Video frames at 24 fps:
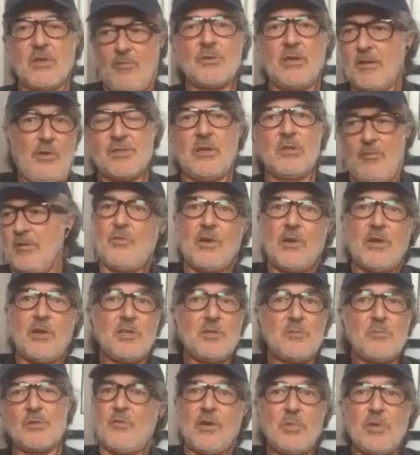there's
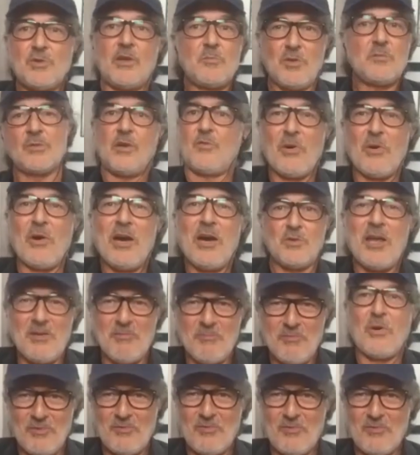freddie's picture in the bottom